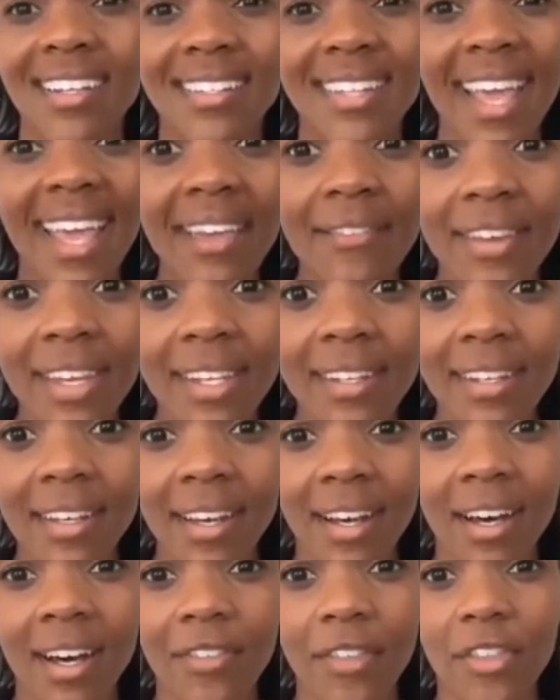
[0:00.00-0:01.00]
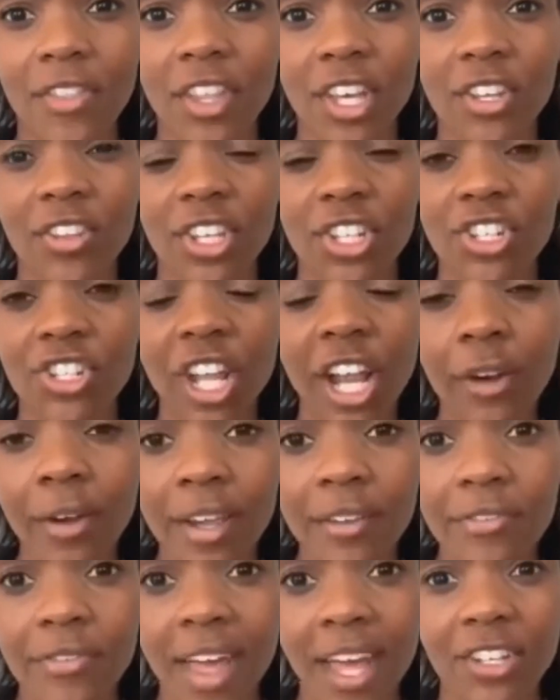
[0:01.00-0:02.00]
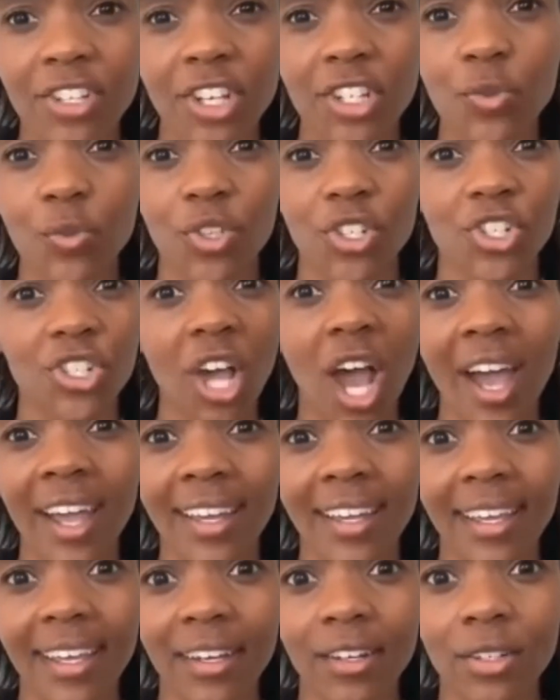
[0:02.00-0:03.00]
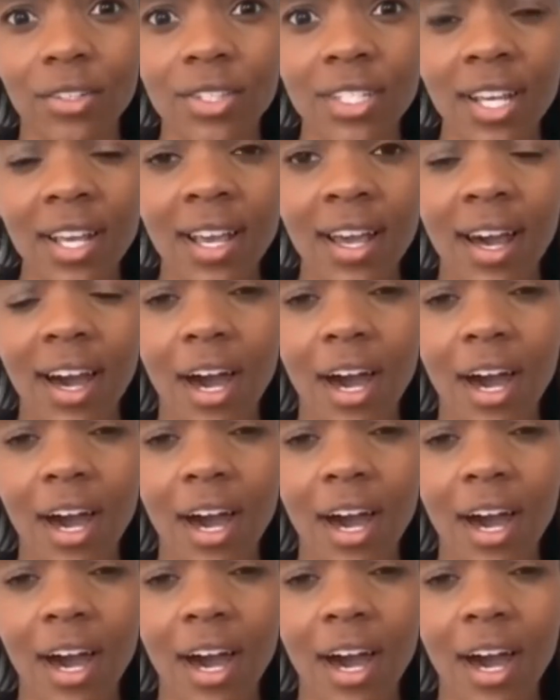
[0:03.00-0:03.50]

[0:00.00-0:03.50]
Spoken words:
David, the sheriff that just was shot and killed